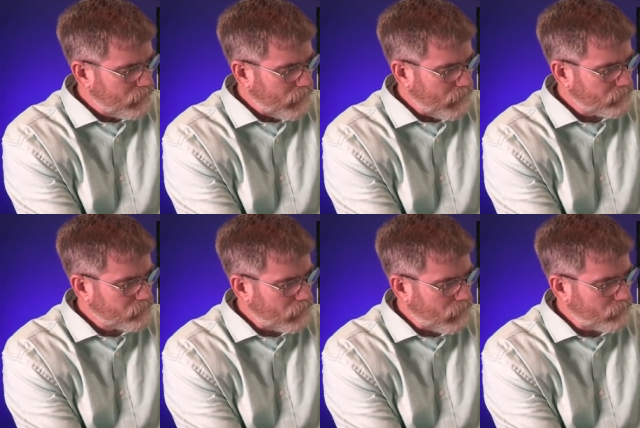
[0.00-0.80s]

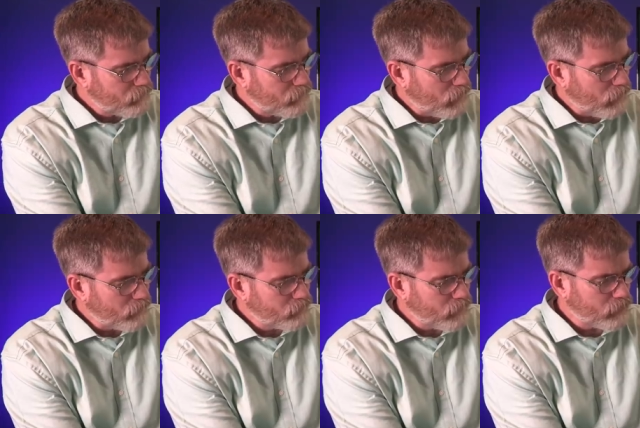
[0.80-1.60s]
and uh, uh,
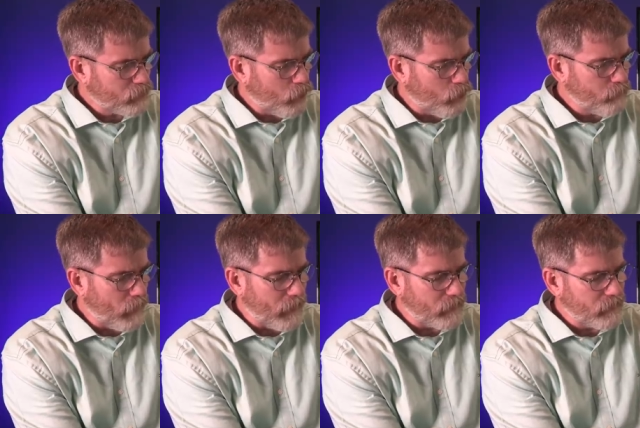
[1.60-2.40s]
Senator
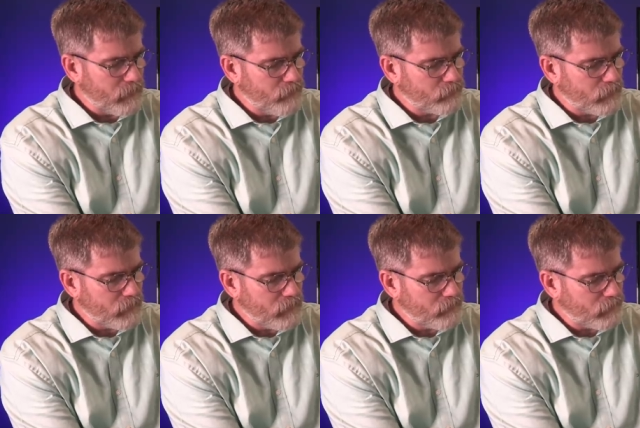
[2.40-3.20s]
Colbeck, he's a,
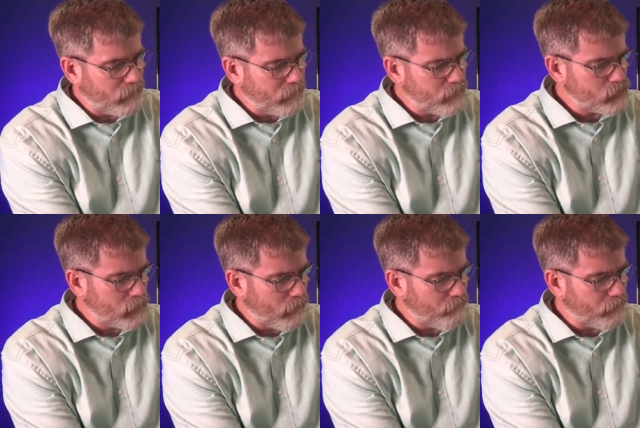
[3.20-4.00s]
he's an
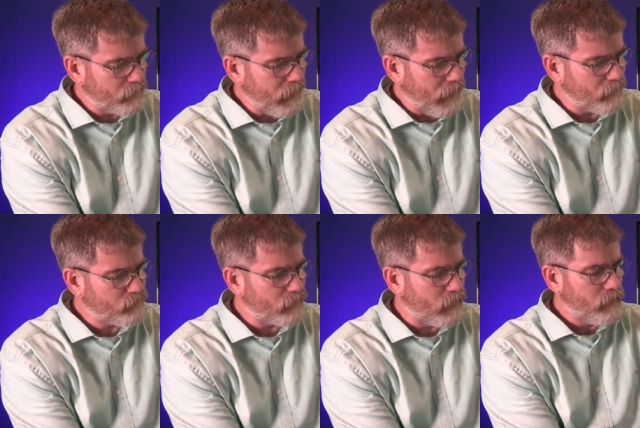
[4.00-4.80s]
engineer for
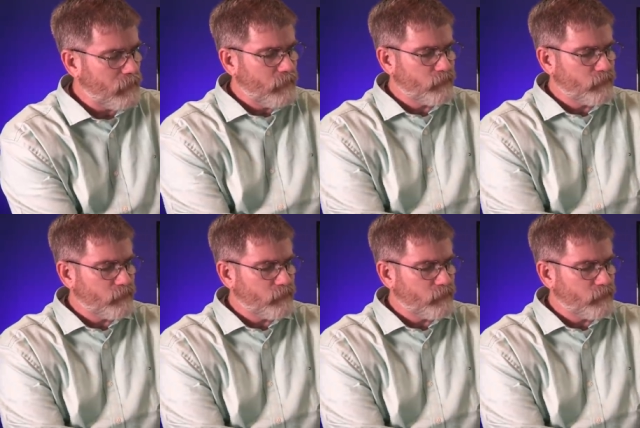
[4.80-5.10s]
NASA,